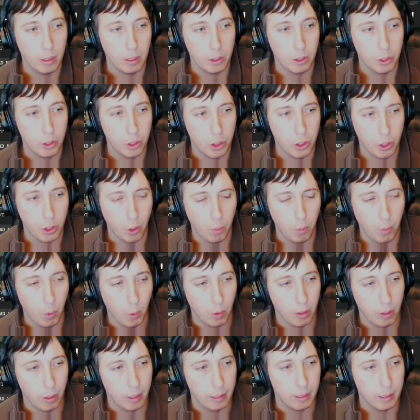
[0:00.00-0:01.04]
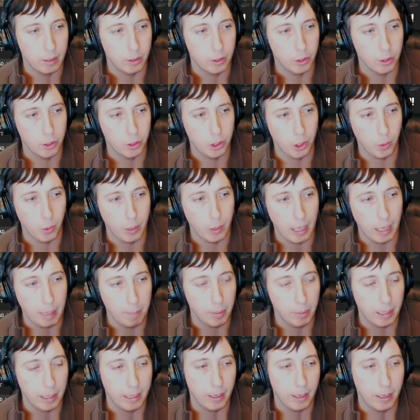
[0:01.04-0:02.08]
show more and show
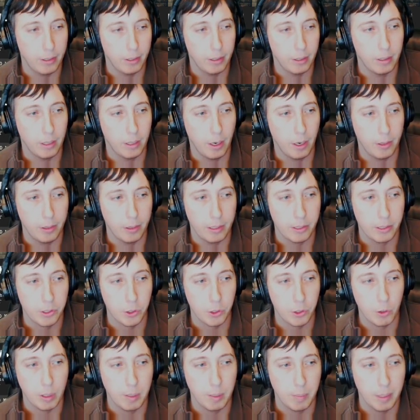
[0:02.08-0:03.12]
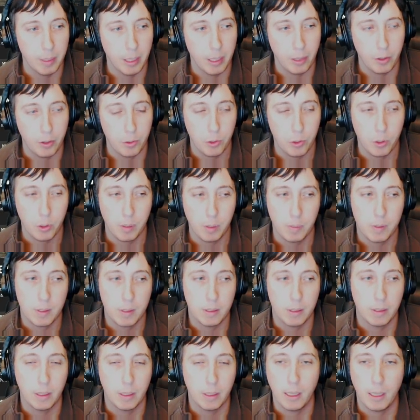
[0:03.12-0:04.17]
gameplay on this stream and other streams
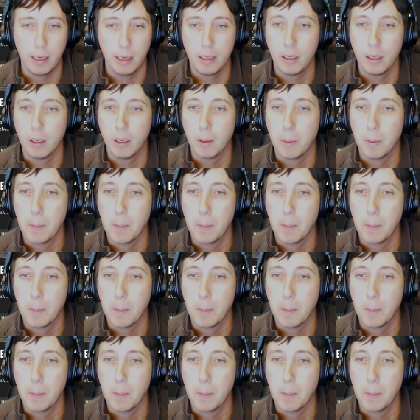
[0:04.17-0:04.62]
and the like.